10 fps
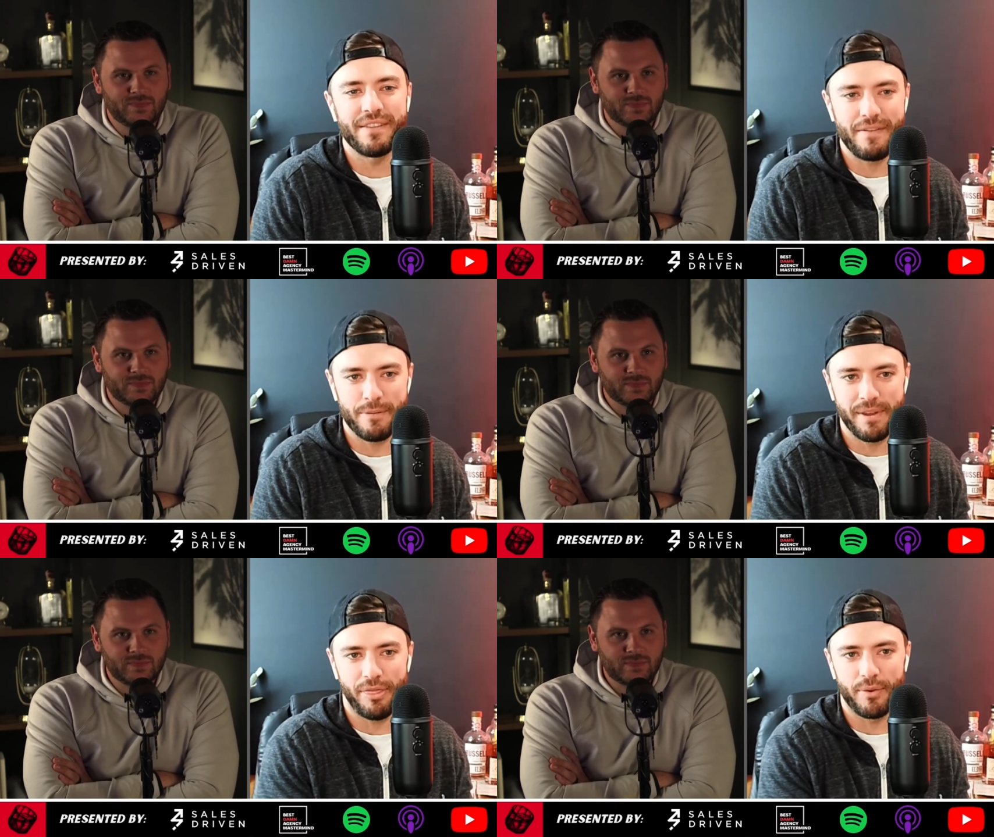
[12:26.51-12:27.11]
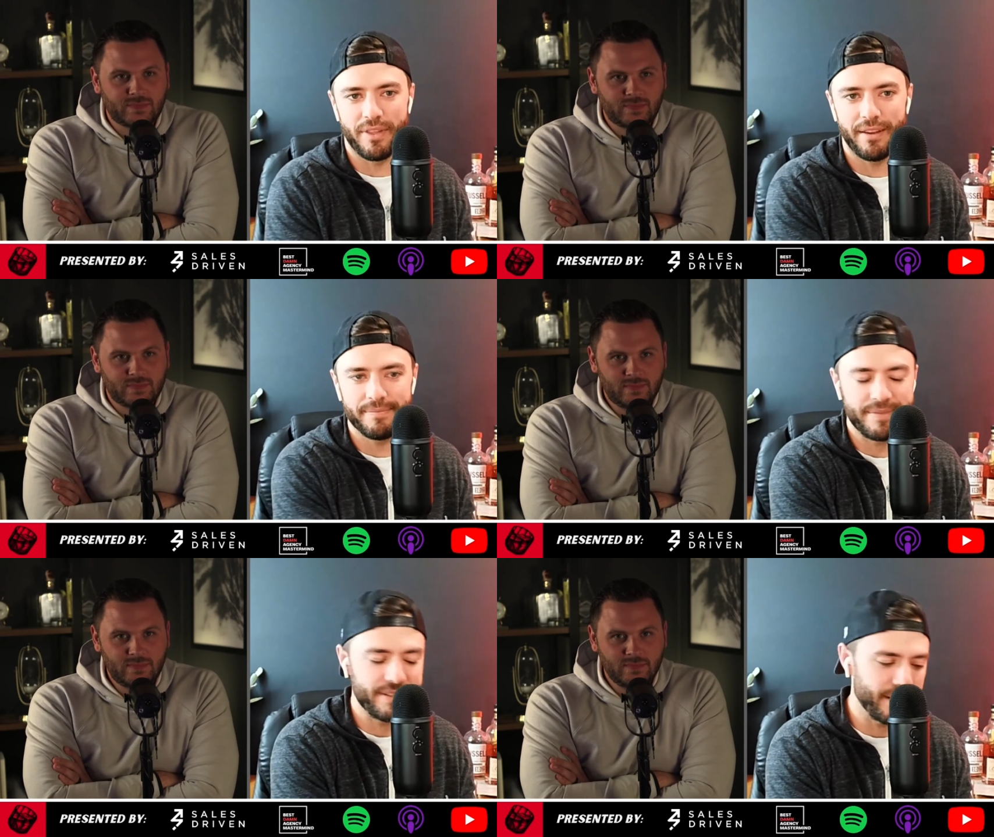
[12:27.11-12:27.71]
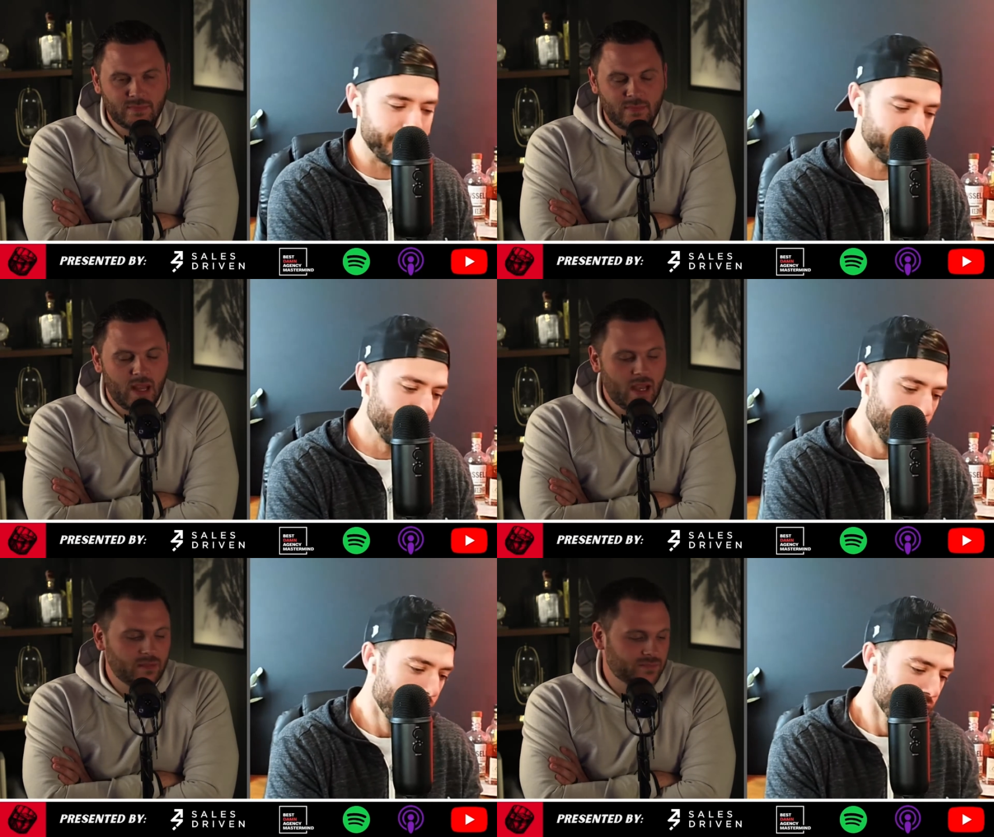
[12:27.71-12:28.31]
Speaker 1: that have ever been through them. So
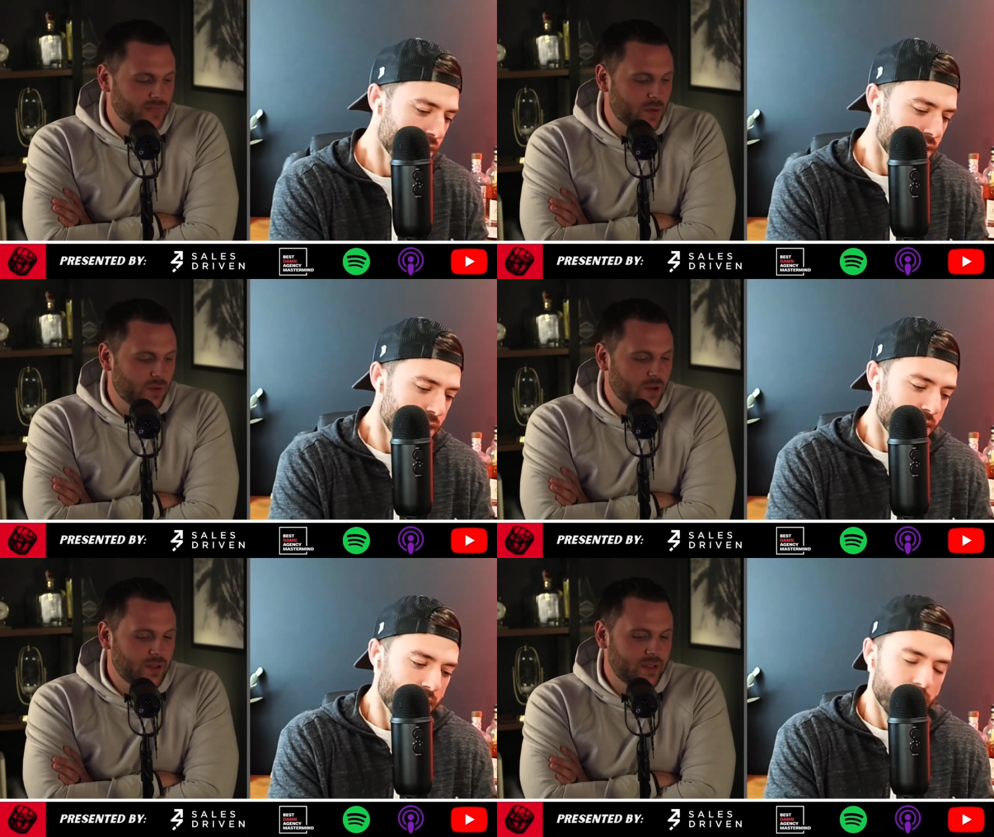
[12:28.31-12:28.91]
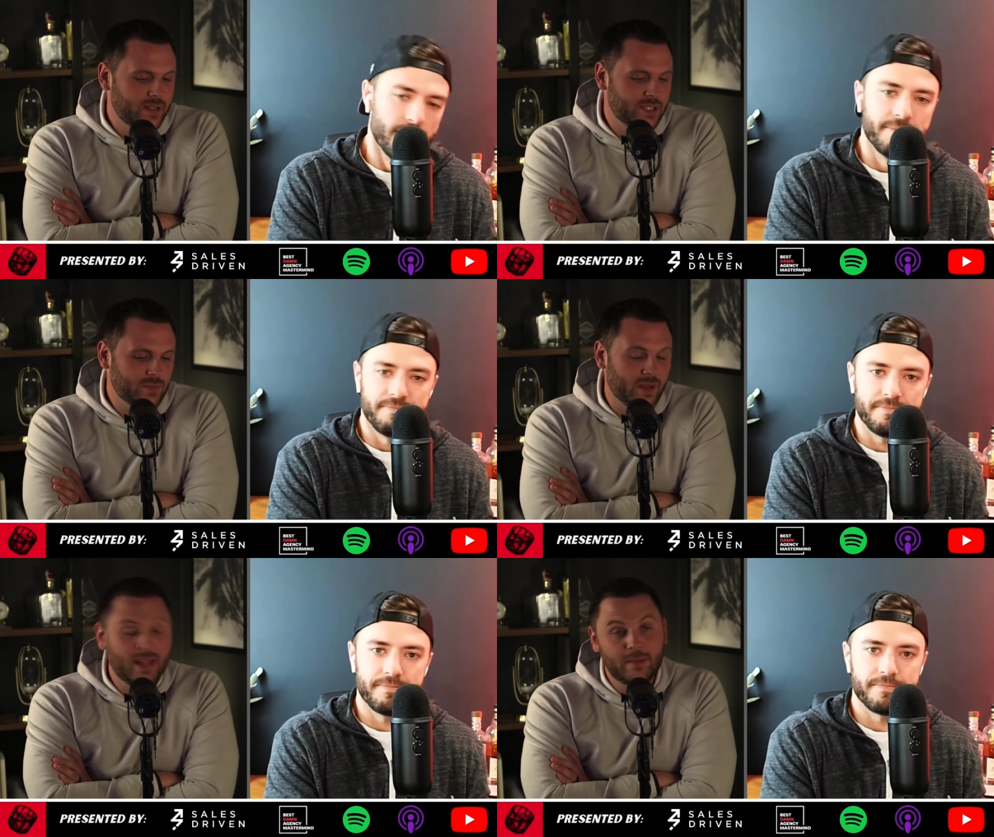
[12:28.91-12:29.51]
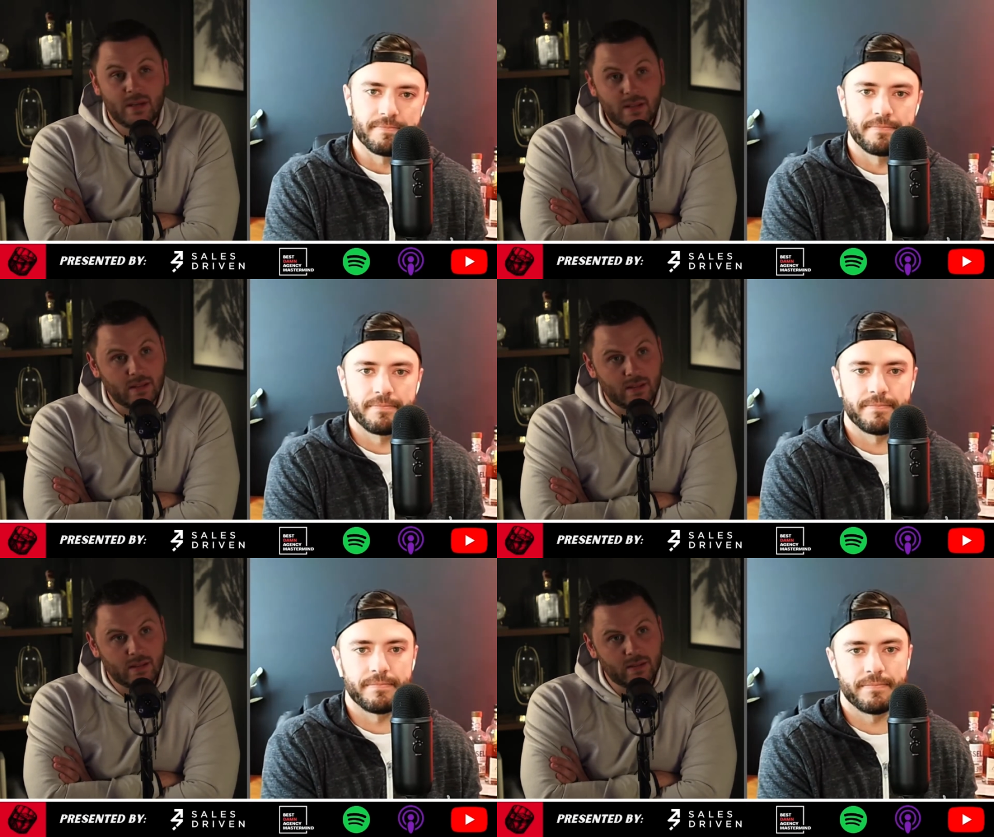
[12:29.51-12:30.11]
Speaker 2: no, and we're only just playing
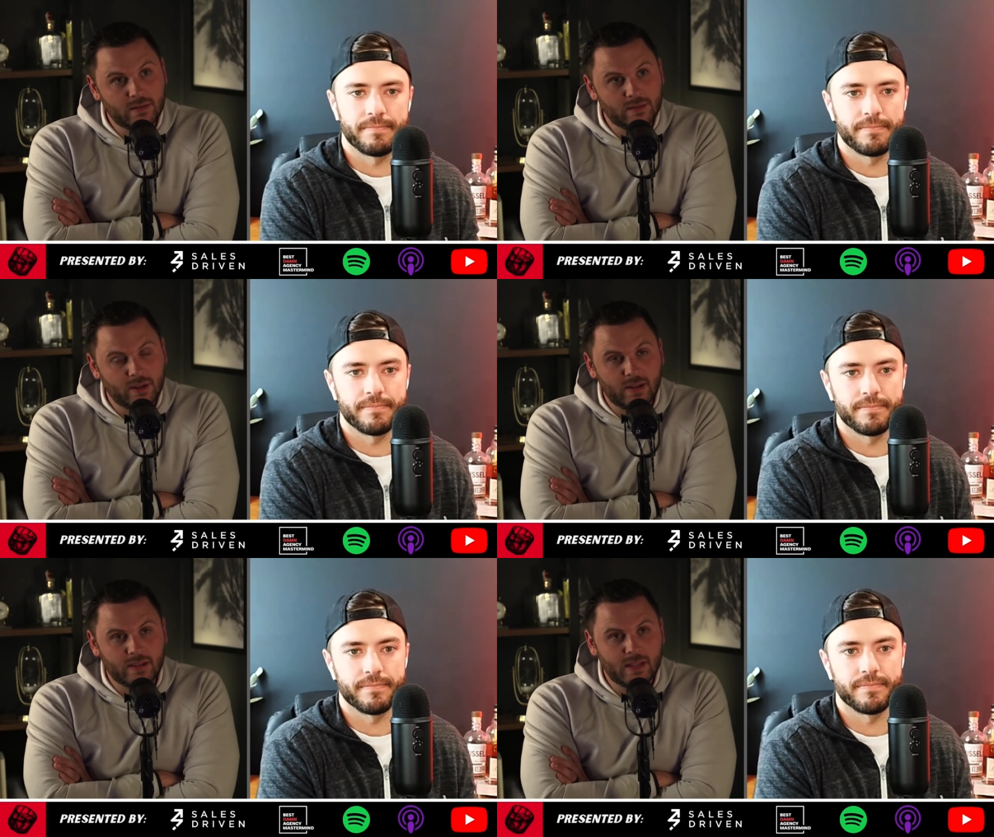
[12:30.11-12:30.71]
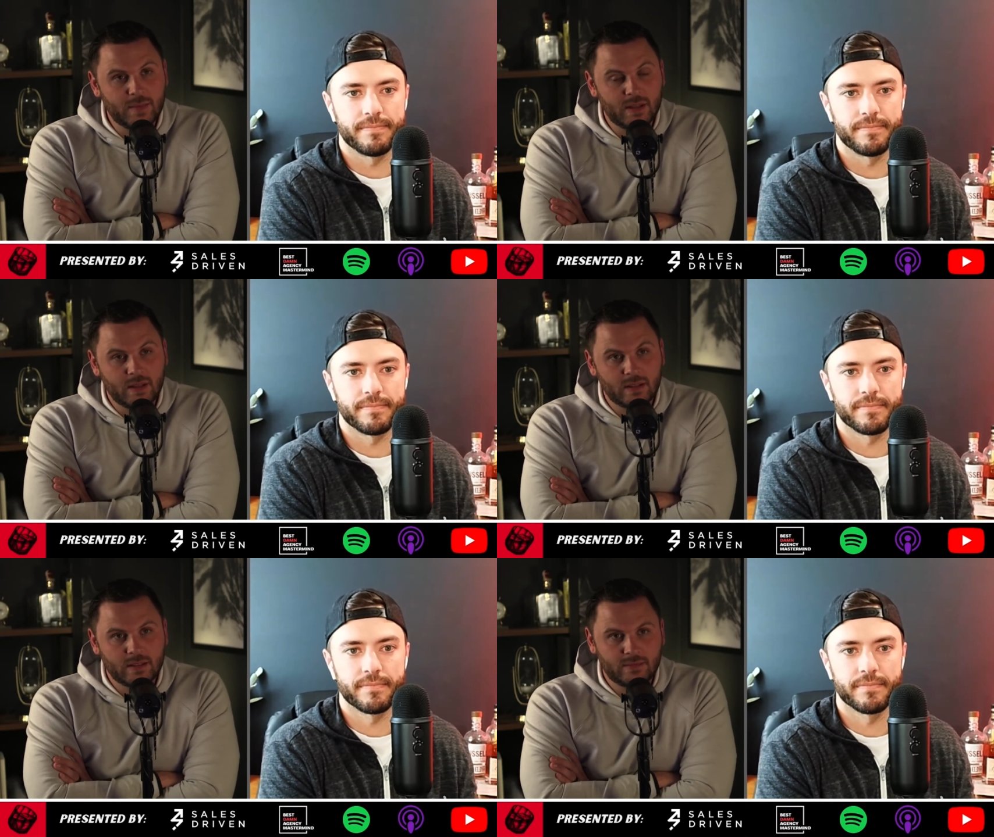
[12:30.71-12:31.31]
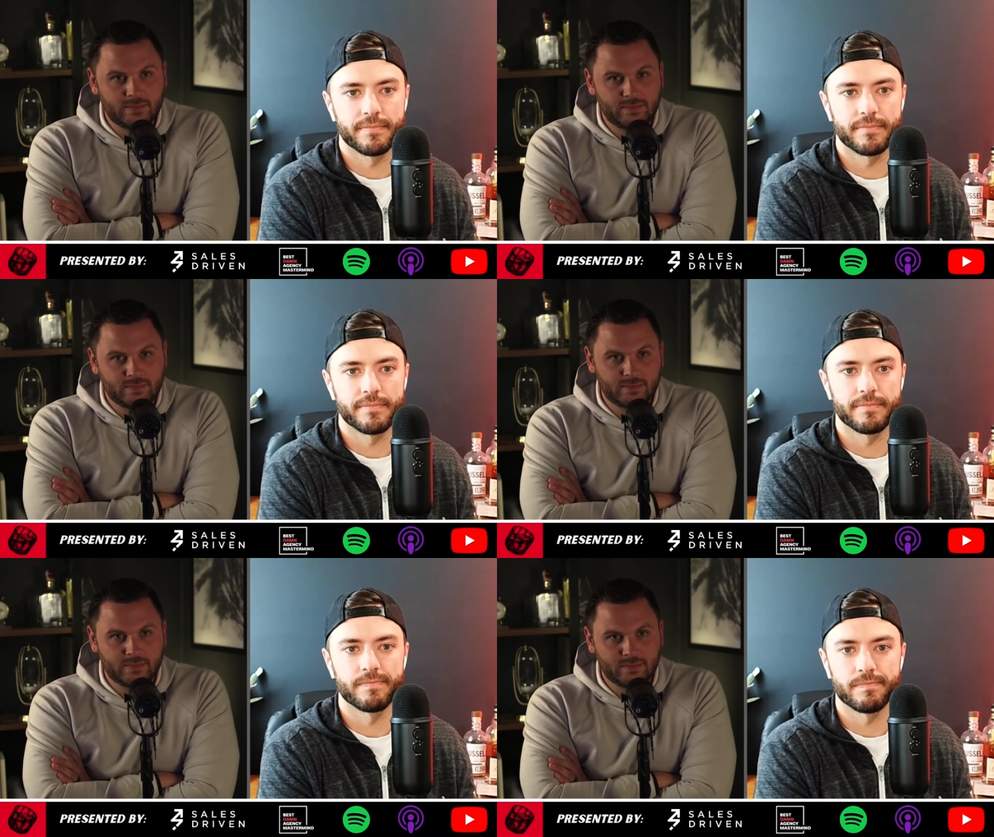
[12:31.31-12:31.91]
business. Grand scheme of things,
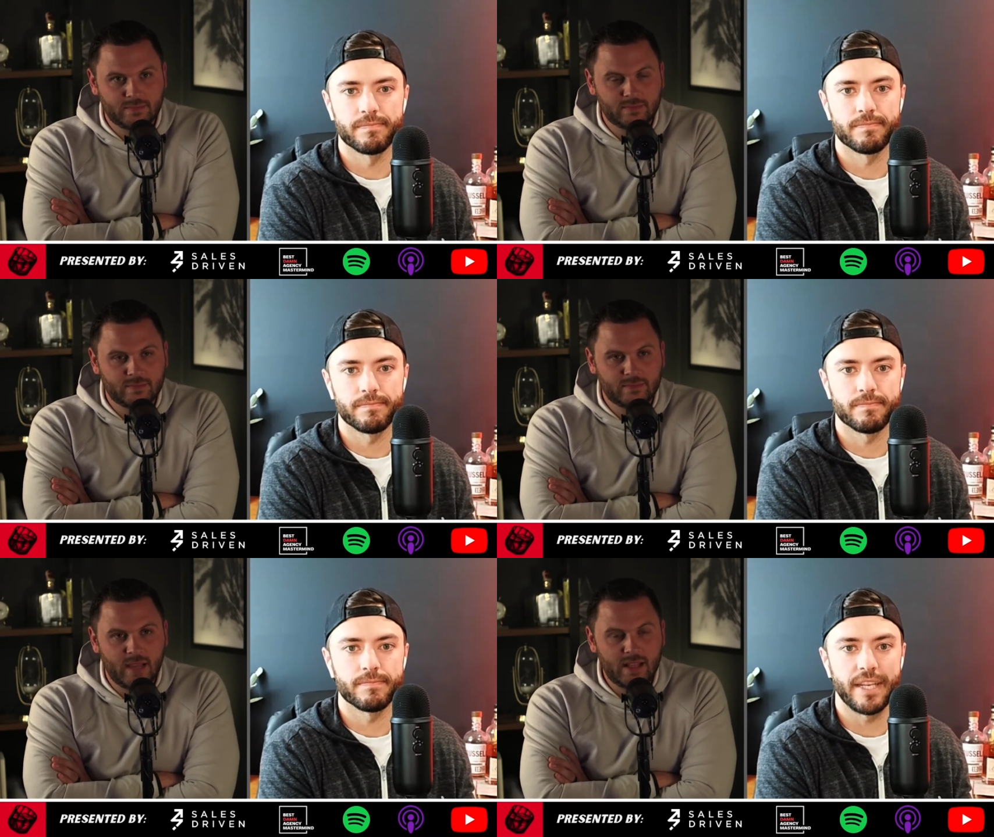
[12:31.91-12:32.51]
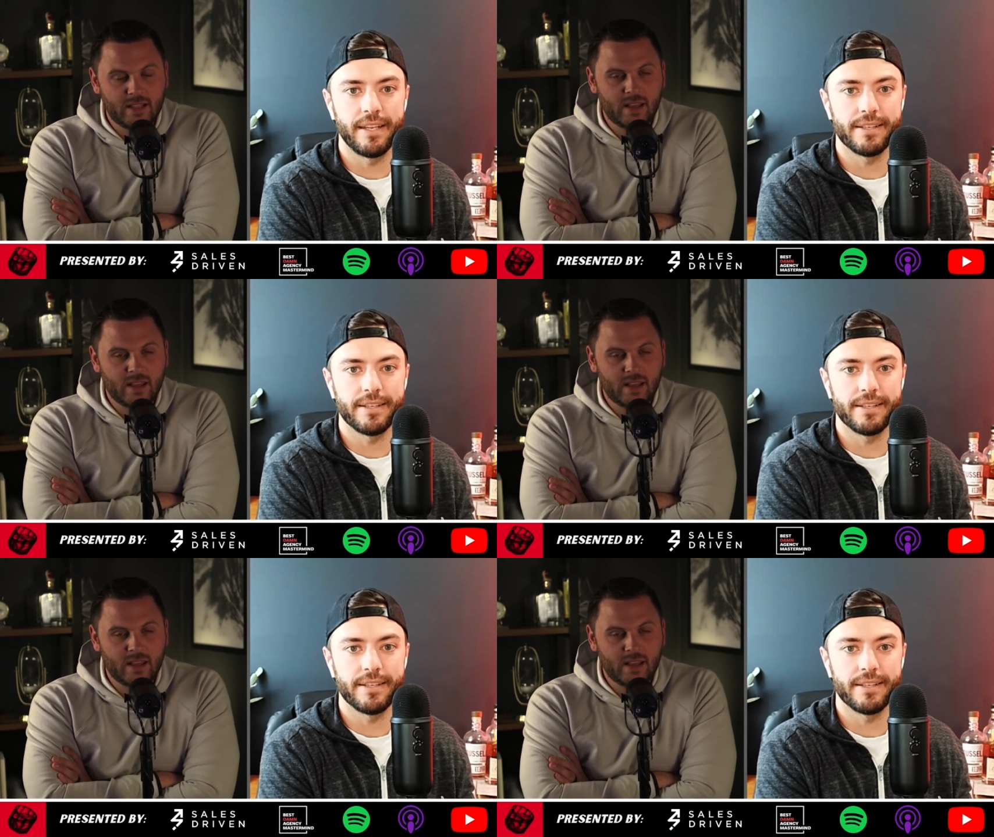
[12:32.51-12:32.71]
it's a,